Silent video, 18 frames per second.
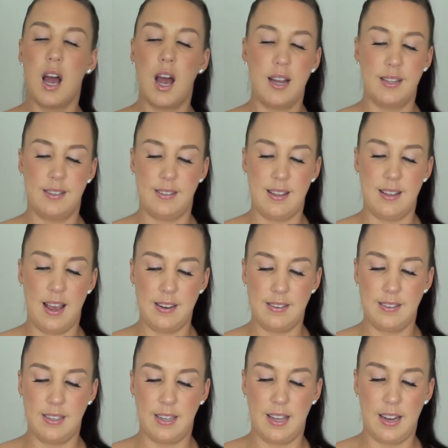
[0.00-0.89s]
I just
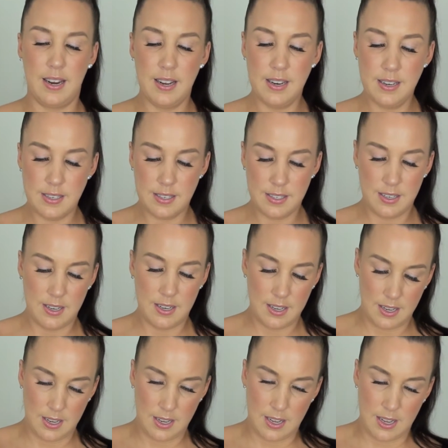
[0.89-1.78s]
had to get it.
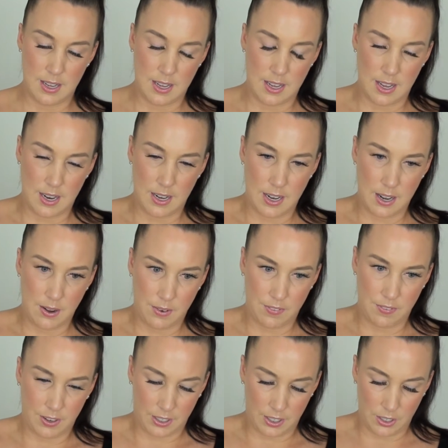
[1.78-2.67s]
And now
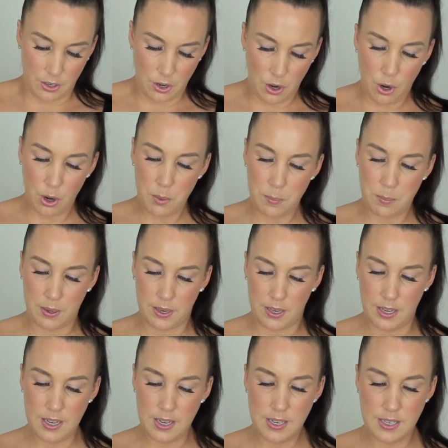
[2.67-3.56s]
if I can open
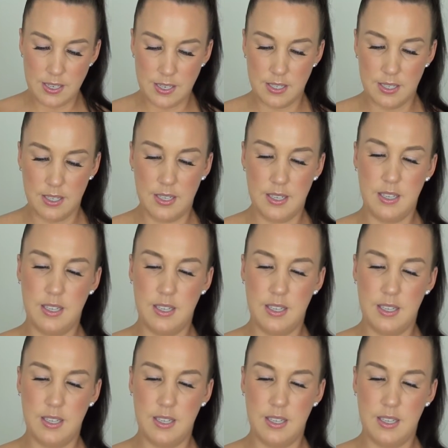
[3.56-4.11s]
it,